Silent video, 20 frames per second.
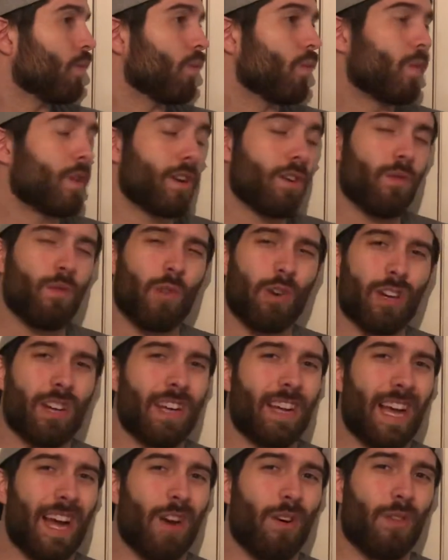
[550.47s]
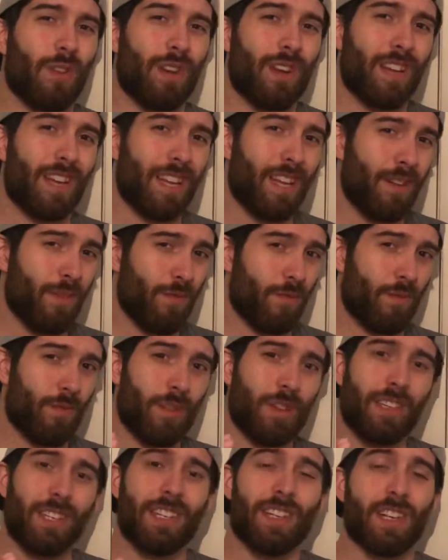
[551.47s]
When you're working out, it
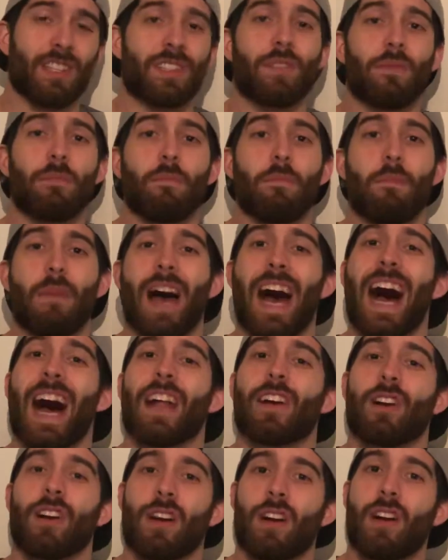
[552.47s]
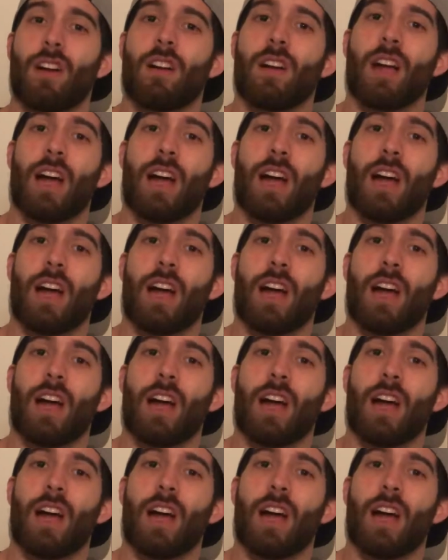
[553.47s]
really doesn't matter